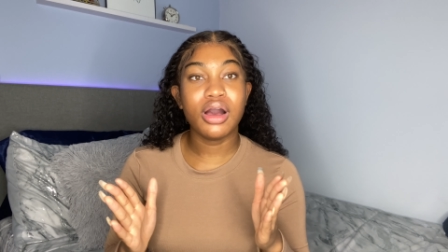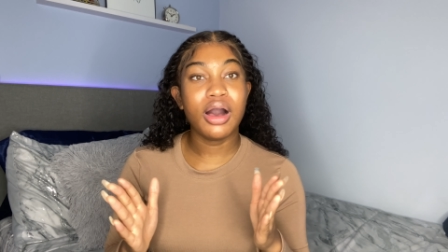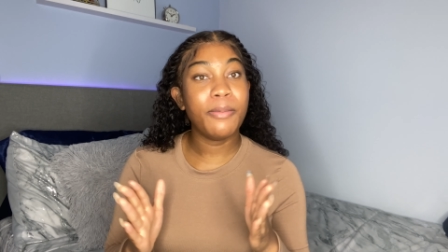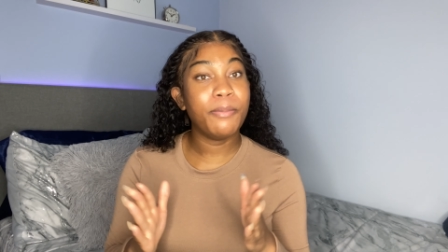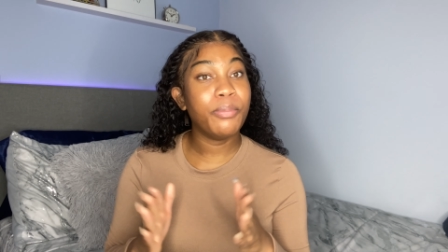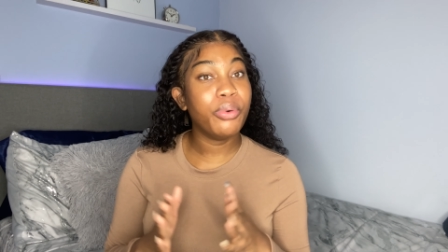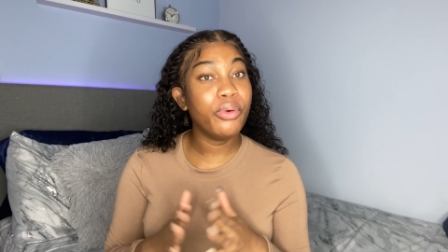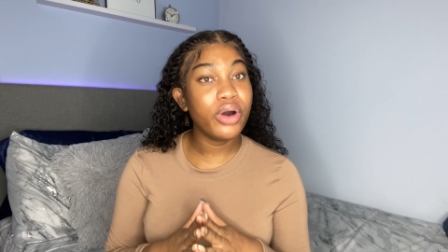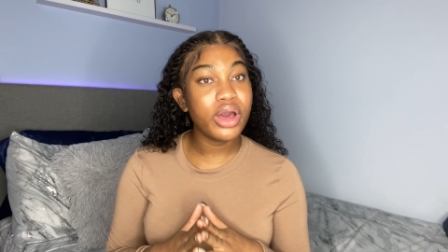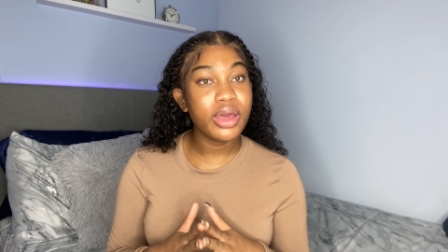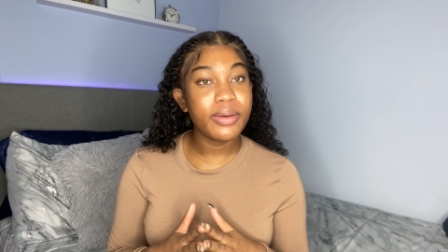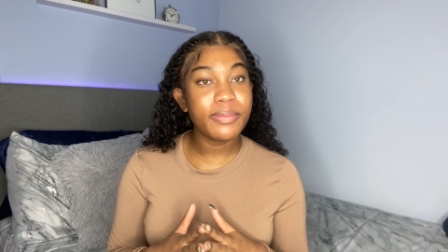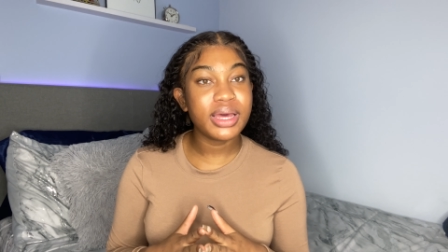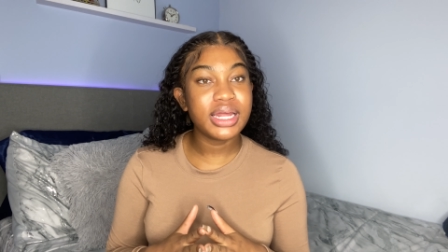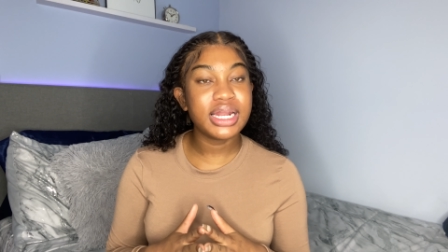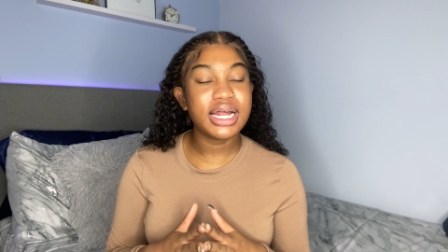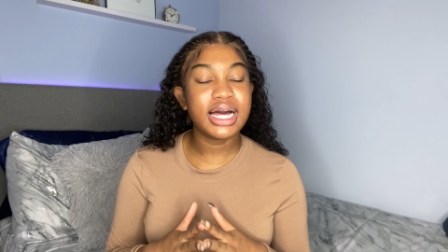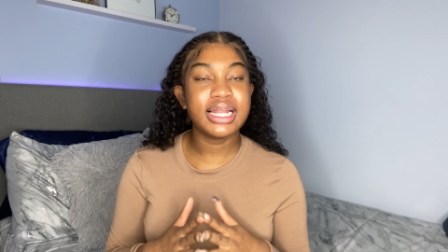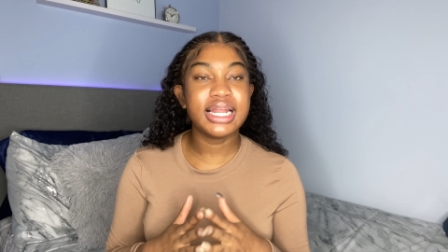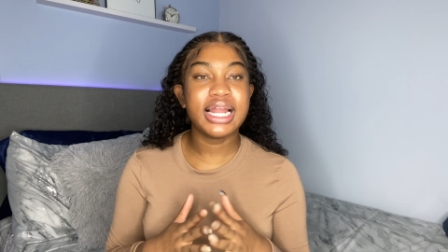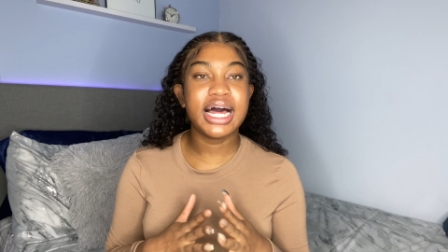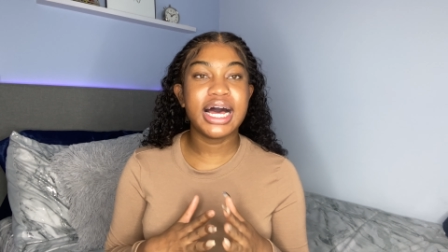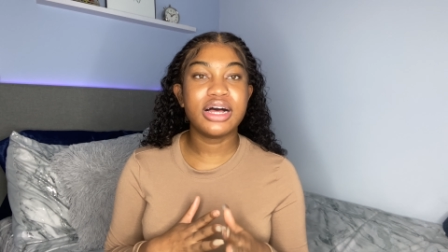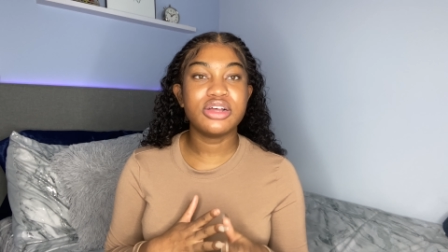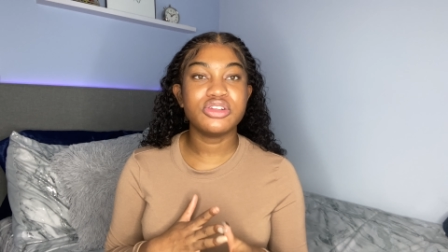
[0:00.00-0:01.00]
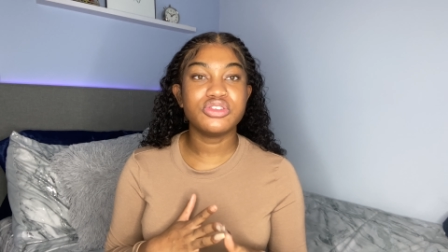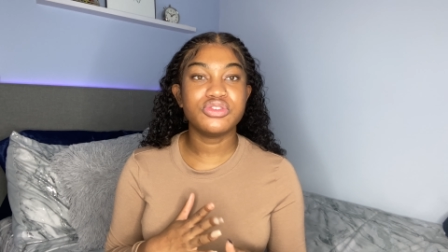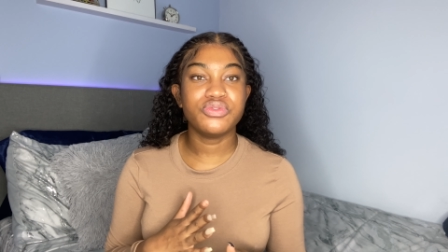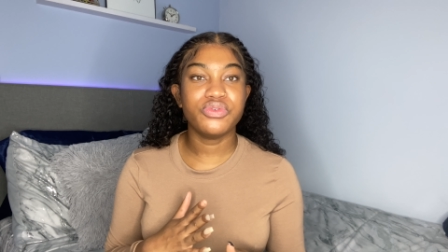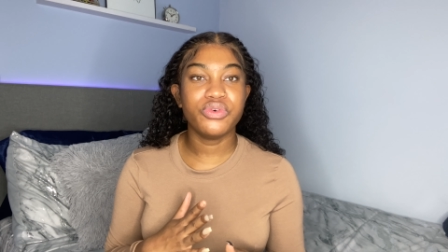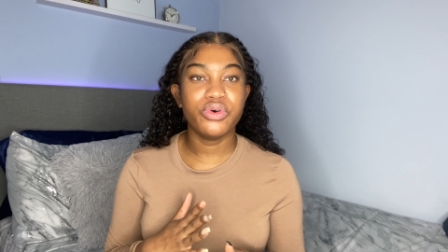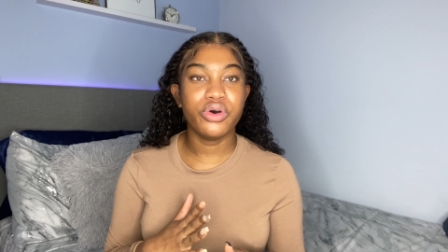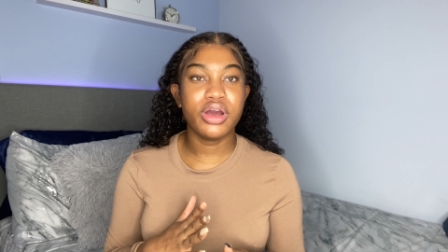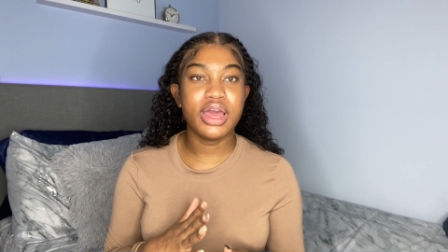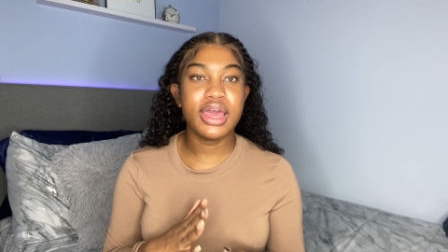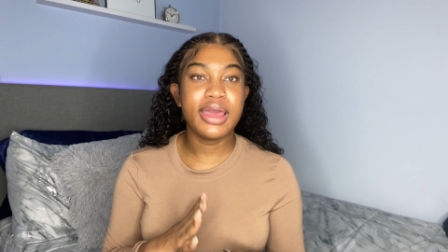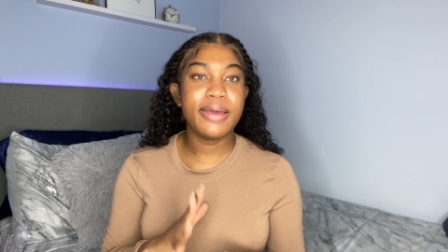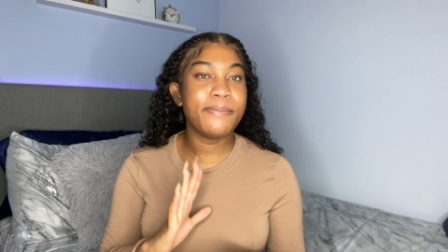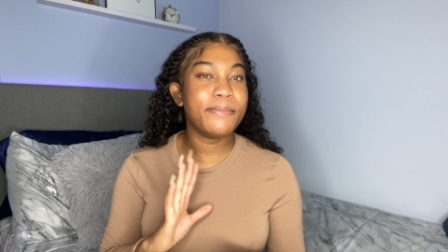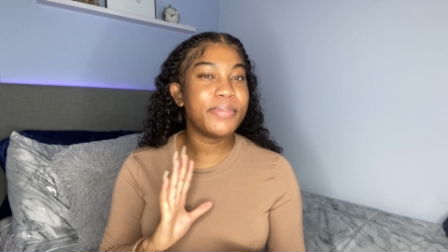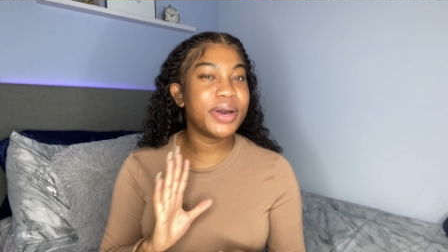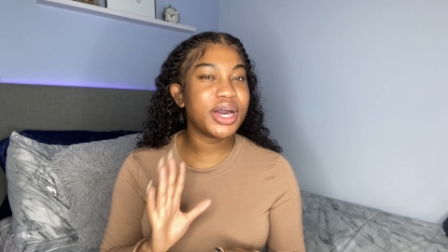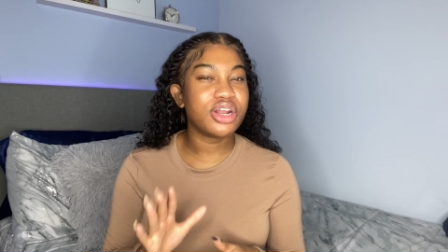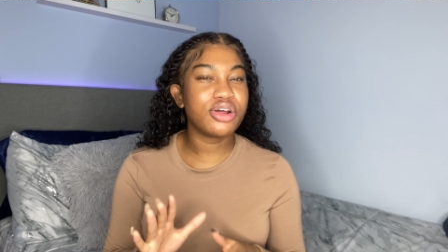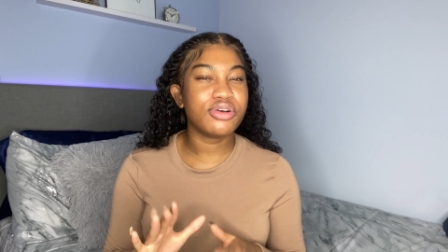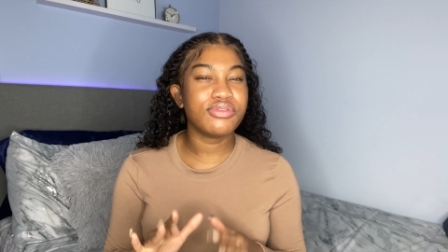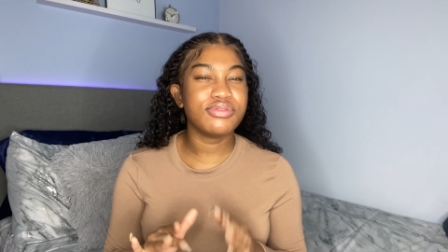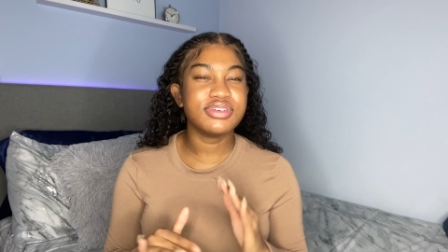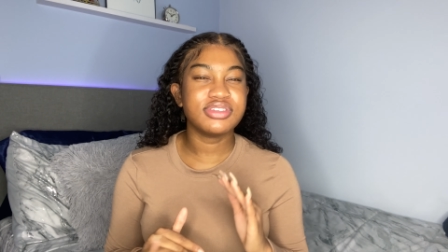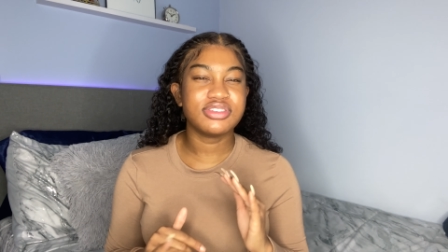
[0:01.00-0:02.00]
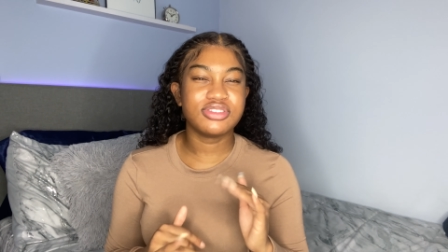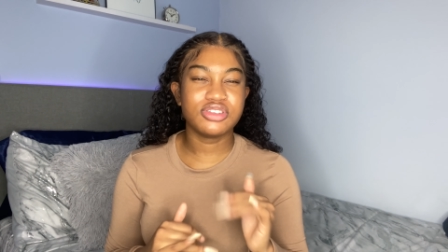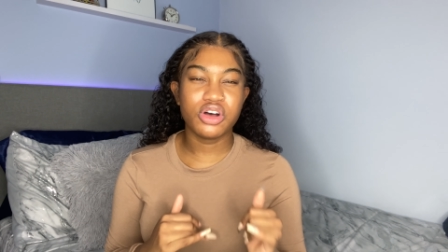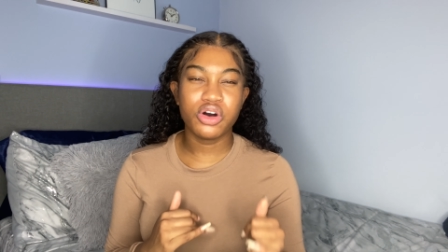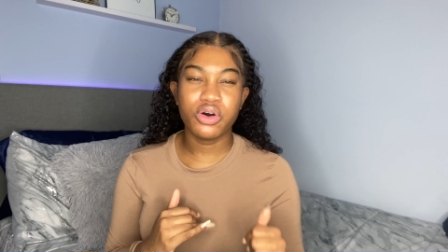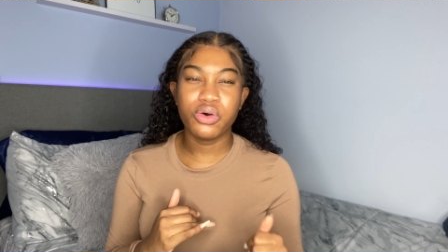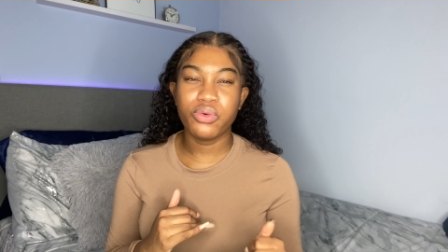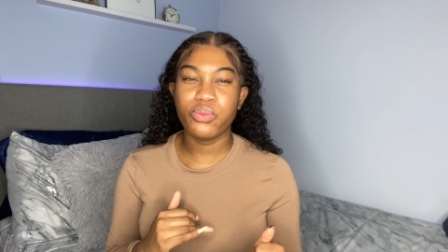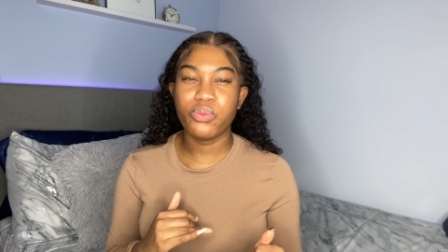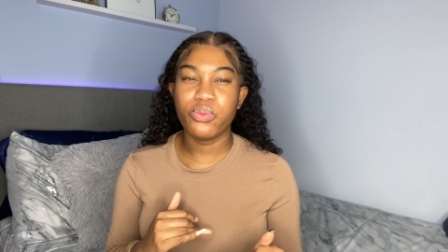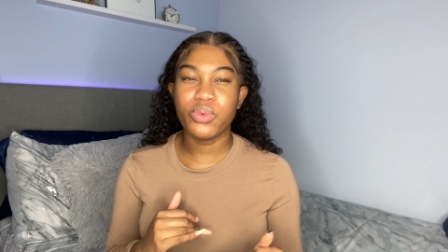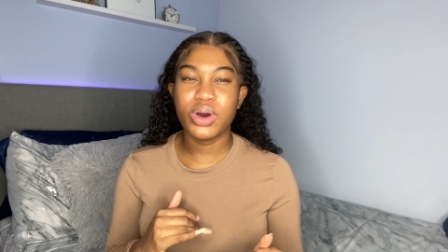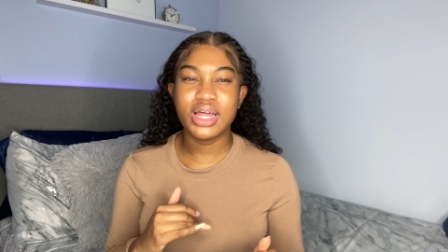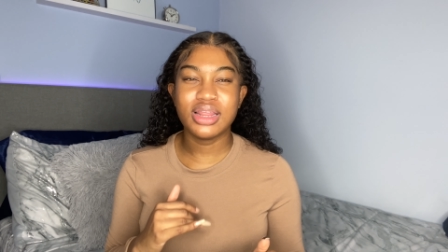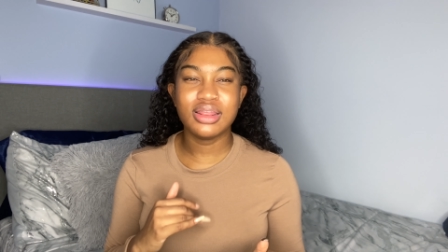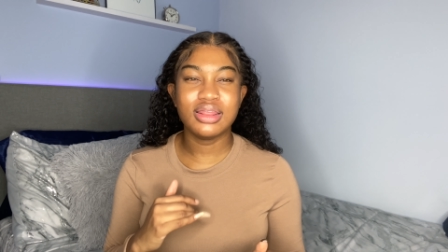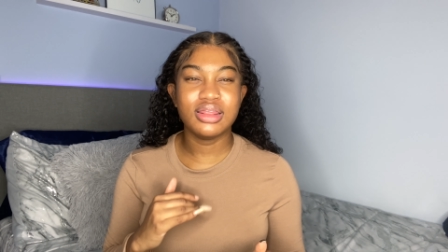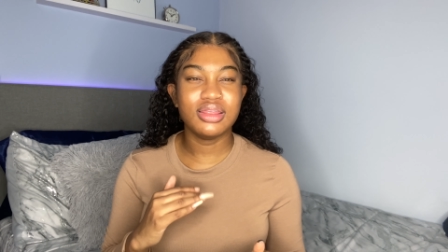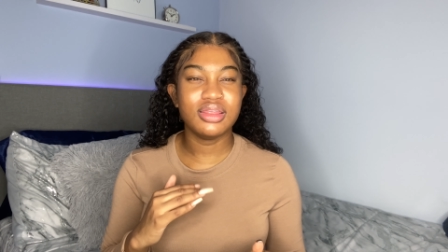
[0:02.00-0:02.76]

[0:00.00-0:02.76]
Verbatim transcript: appointment allows for a better result when